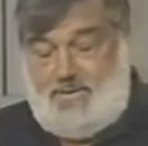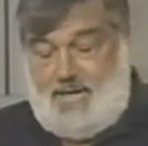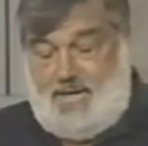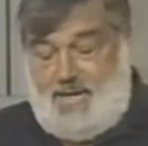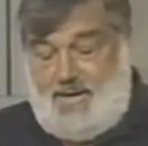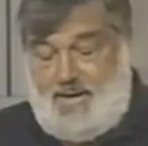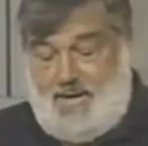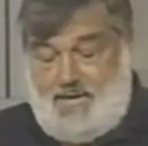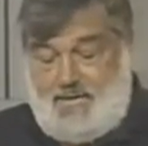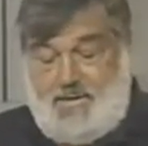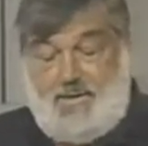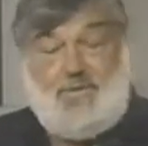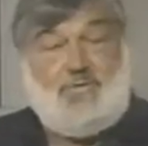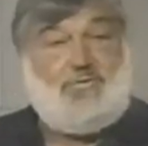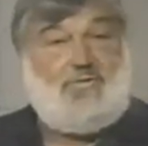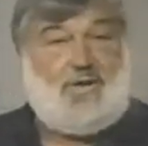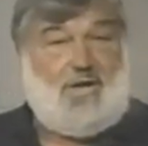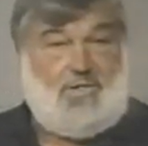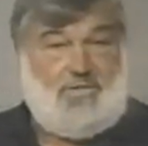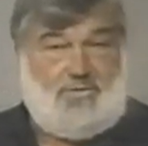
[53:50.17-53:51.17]
the
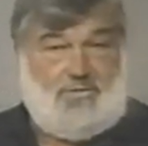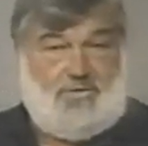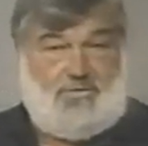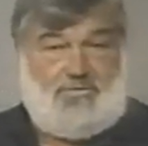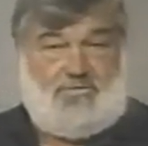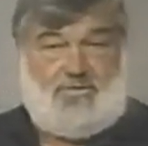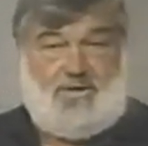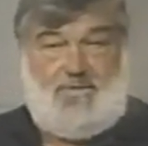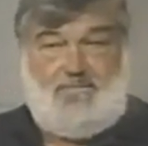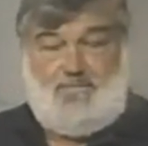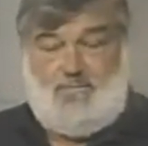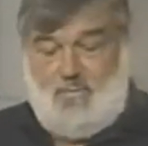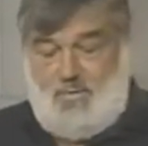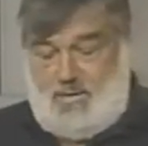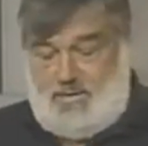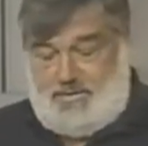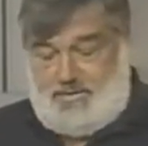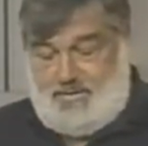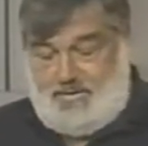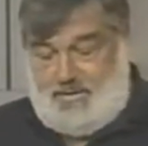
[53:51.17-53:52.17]
contingency
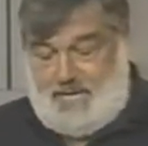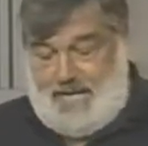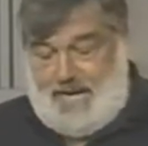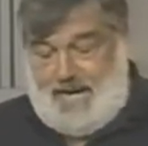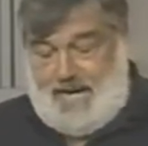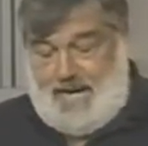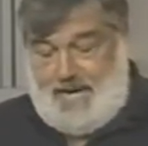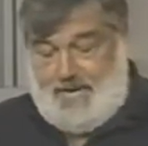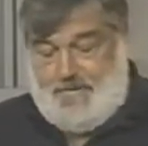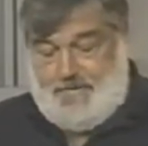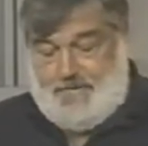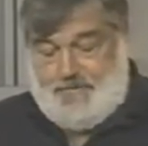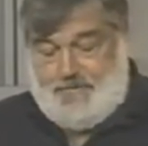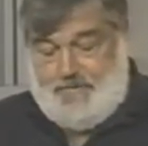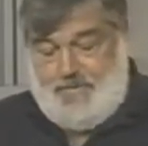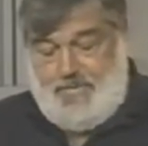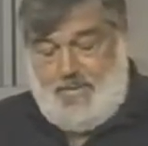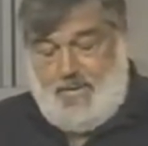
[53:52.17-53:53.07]
for delay.